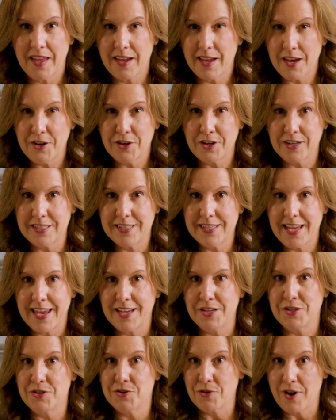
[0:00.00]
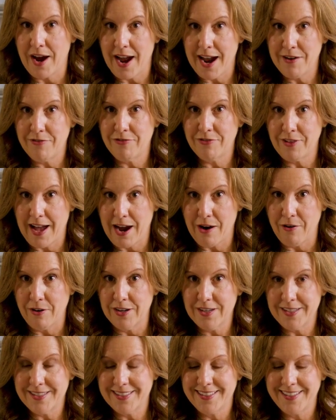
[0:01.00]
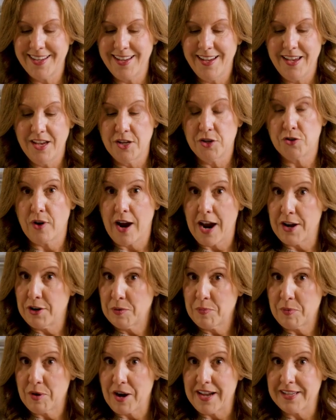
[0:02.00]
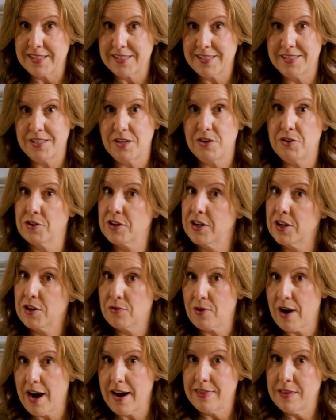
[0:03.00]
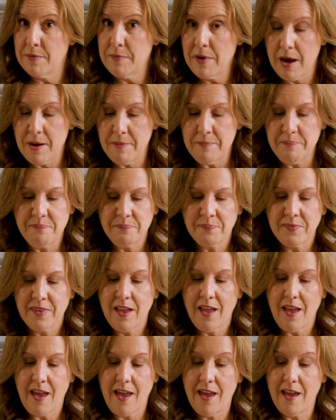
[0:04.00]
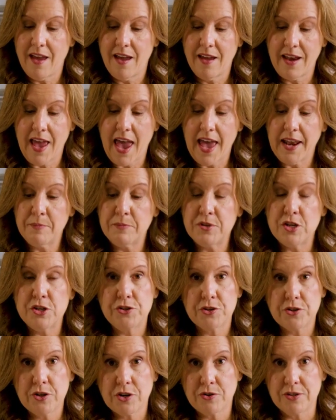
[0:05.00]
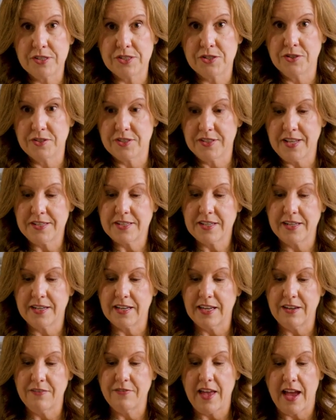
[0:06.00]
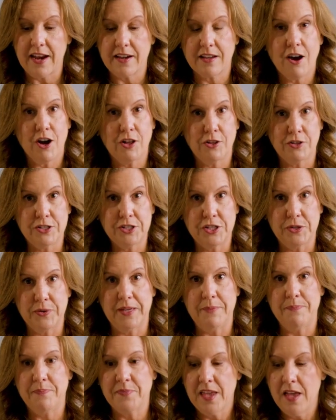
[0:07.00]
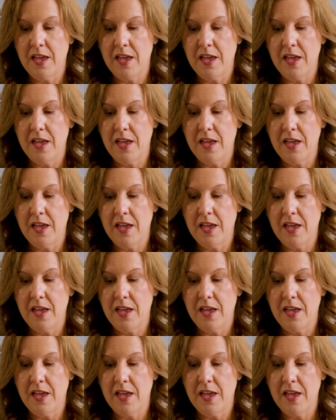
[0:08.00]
Again, you're gonna take dried flowers, dried or pressed, you're gonna grind them up and add them to sugar crystals, and that's gonna give that color to it.